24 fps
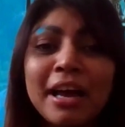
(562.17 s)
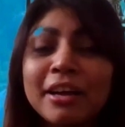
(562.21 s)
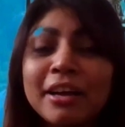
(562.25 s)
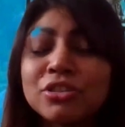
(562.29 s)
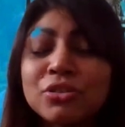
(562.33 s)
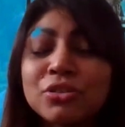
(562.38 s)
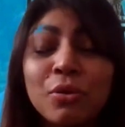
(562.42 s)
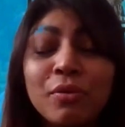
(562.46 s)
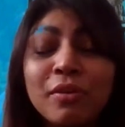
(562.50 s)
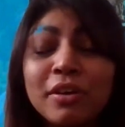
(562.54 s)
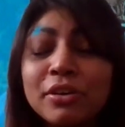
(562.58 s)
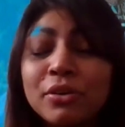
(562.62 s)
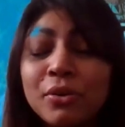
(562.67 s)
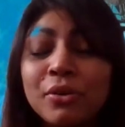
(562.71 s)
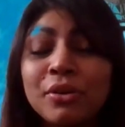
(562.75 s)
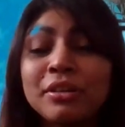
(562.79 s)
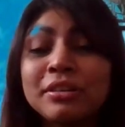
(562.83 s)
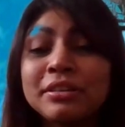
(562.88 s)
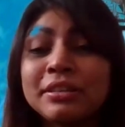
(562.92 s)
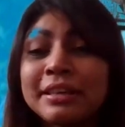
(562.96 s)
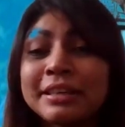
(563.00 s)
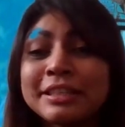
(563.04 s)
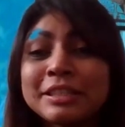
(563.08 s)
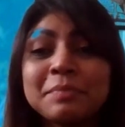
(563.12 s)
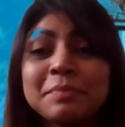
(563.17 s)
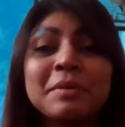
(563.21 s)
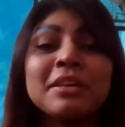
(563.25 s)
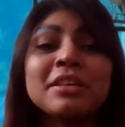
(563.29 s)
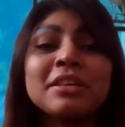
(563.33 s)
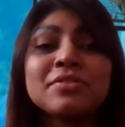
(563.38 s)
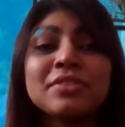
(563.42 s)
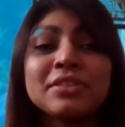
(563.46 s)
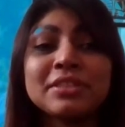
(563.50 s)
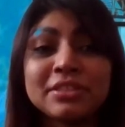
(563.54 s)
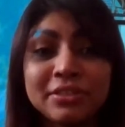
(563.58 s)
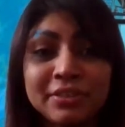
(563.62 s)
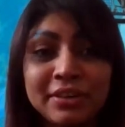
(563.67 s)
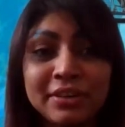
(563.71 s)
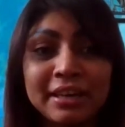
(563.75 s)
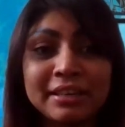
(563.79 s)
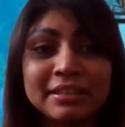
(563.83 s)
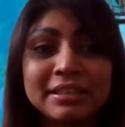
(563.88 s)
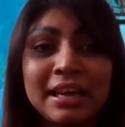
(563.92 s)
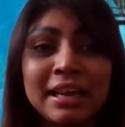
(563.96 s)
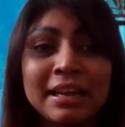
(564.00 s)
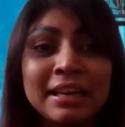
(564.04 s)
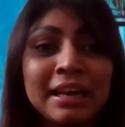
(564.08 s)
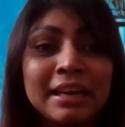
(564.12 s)
overall the experience was great.
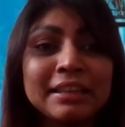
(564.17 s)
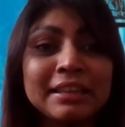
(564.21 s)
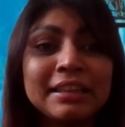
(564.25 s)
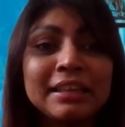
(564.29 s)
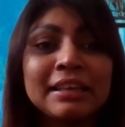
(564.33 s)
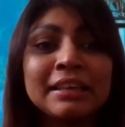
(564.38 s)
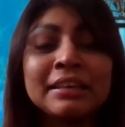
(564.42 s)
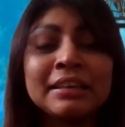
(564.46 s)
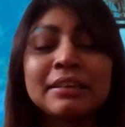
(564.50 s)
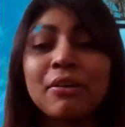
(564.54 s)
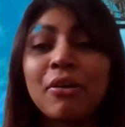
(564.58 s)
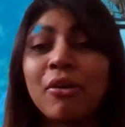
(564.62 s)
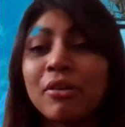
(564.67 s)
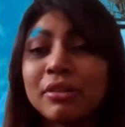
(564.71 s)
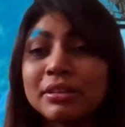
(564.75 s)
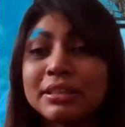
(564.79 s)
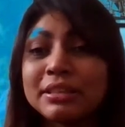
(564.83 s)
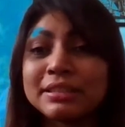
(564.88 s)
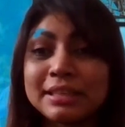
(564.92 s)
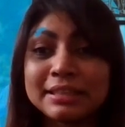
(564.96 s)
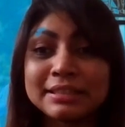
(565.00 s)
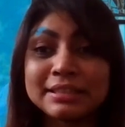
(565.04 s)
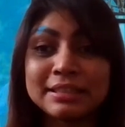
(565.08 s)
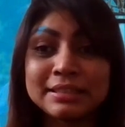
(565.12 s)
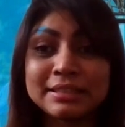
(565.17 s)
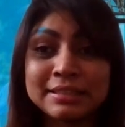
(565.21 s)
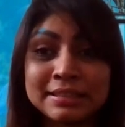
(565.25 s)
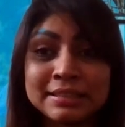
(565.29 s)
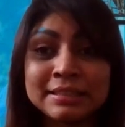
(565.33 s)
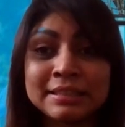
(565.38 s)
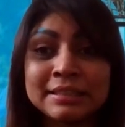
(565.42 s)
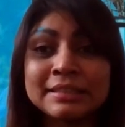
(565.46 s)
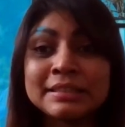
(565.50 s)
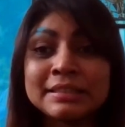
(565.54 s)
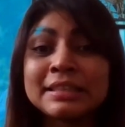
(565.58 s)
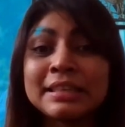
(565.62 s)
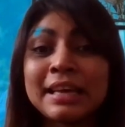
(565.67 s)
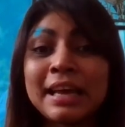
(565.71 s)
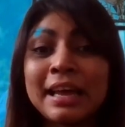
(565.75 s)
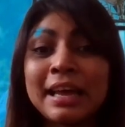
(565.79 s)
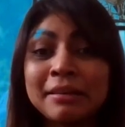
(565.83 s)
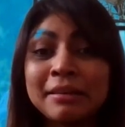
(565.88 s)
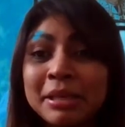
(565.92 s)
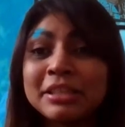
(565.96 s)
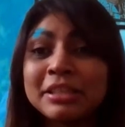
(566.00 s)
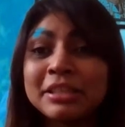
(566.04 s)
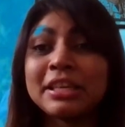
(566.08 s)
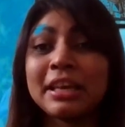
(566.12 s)
And I think all these lessons learned can be
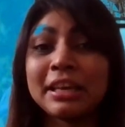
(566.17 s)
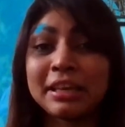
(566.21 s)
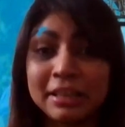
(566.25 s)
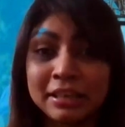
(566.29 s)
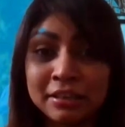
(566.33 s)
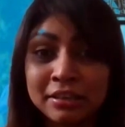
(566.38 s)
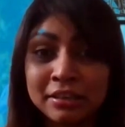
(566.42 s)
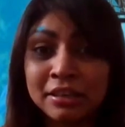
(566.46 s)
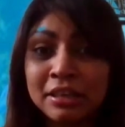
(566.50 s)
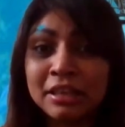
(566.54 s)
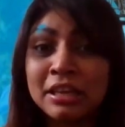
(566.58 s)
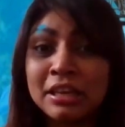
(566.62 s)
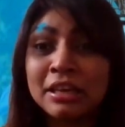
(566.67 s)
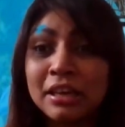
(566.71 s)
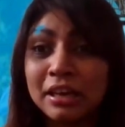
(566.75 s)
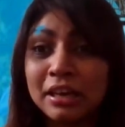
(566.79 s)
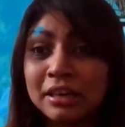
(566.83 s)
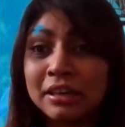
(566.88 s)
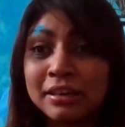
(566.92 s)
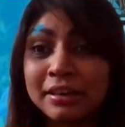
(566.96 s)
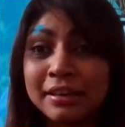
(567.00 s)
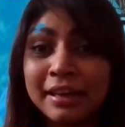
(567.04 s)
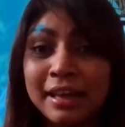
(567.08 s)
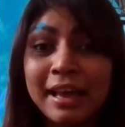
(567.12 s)
taken ahead.